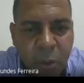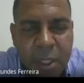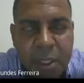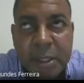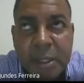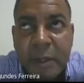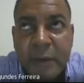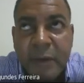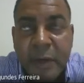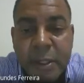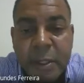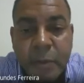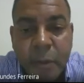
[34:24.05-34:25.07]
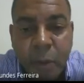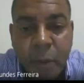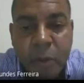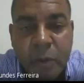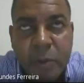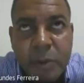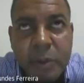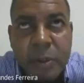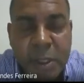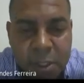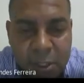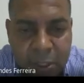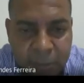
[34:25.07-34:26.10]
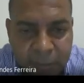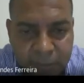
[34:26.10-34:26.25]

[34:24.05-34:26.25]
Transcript: as a van der Pol system.